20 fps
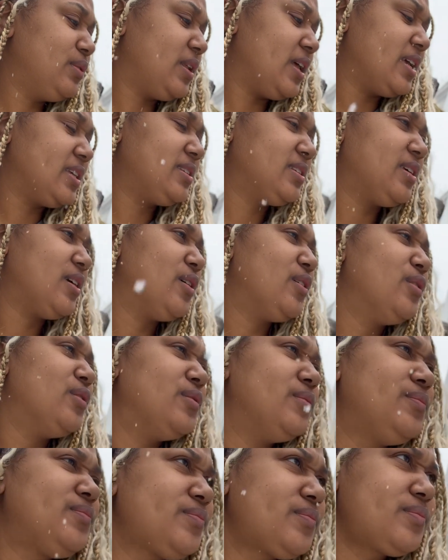that's cold.
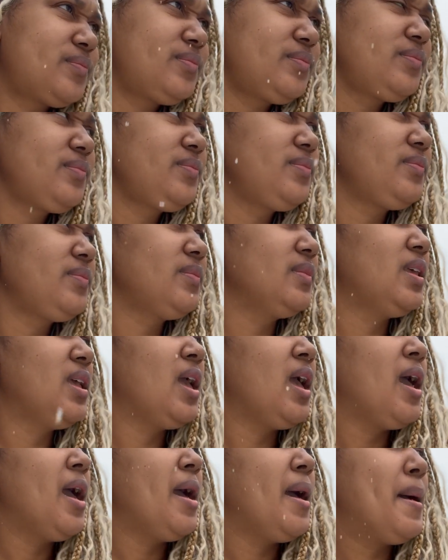
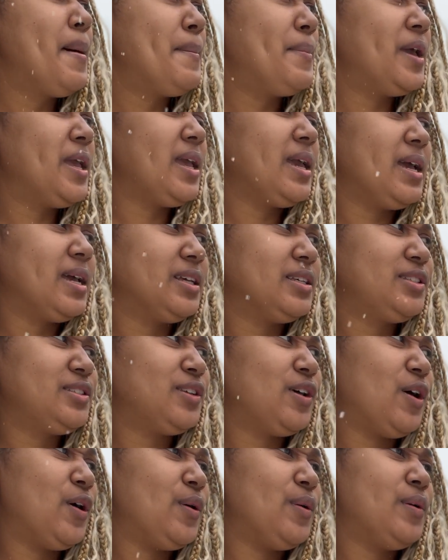But yeah,
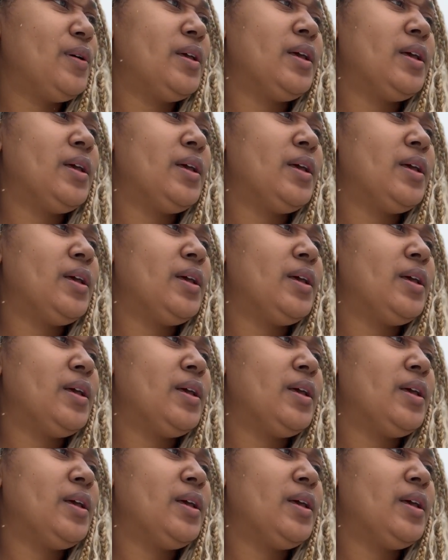so